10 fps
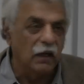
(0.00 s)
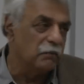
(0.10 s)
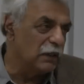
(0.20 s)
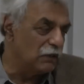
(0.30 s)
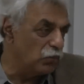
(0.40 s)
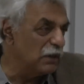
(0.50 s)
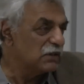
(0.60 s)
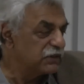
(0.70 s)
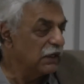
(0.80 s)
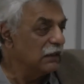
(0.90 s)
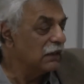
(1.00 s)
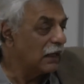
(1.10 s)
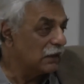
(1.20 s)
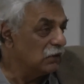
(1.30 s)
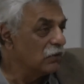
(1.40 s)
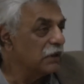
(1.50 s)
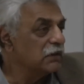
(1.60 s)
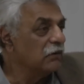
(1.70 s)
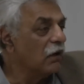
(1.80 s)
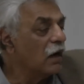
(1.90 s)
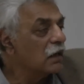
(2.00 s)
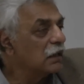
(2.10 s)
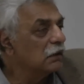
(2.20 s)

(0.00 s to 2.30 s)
I mean, we'd seen that. Look at Iraq